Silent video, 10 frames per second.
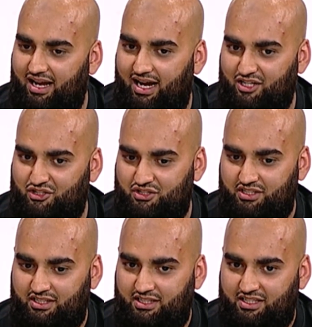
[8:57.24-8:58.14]
Hajj,
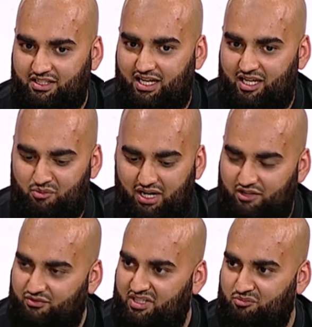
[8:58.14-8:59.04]
in
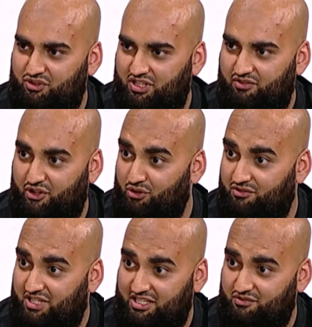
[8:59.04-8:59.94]
Arafat, Muzdalifah, you don't have
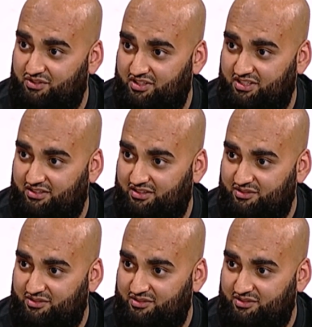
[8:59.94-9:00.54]
charging facilities.